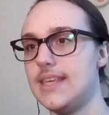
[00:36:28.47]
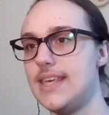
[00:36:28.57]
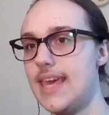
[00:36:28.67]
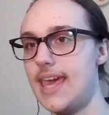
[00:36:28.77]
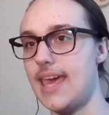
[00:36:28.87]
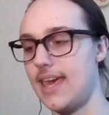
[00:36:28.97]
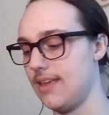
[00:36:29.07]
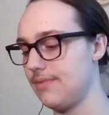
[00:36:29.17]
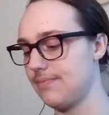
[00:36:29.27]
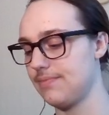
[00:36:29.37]
Yeah.
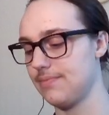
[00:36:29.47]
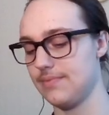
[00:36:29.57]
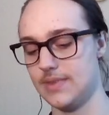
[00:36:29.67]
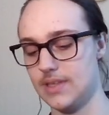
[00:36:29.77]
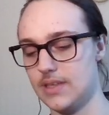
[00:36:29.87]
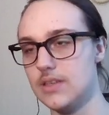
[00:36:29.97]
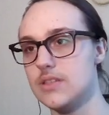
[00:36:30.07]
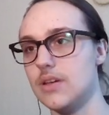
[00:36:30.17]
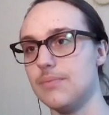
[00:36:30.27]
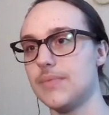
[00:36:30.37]

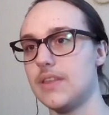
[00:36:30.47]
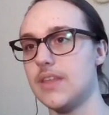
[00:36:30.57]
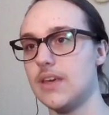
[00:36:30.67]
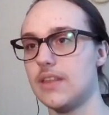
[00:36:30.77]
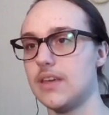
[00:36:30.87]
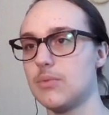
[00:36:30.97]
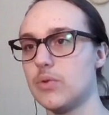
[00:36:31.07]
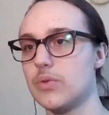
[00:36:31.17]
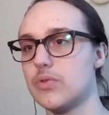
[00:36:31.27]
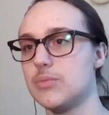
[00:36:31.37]
So I think I'm going
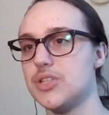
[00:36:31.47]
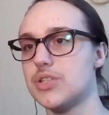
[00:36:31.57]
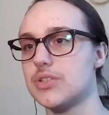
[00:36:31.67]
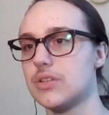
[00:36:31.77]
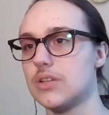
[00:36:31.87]
with Grimish.